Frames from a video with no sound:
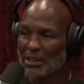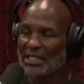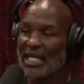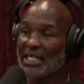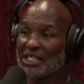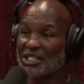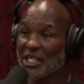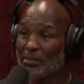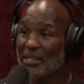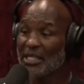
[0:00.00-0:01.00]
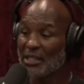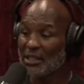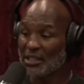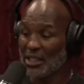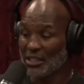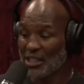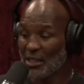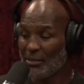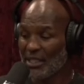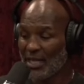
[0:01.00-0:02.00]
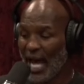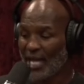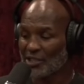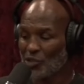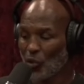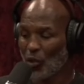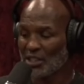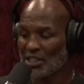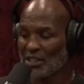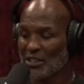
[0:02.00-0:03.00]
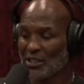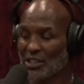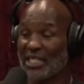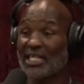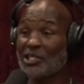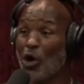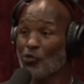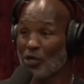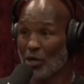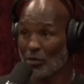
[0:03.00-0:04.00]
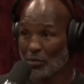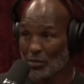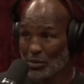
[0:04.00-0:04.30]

that legitimately ask you a question because they don't know.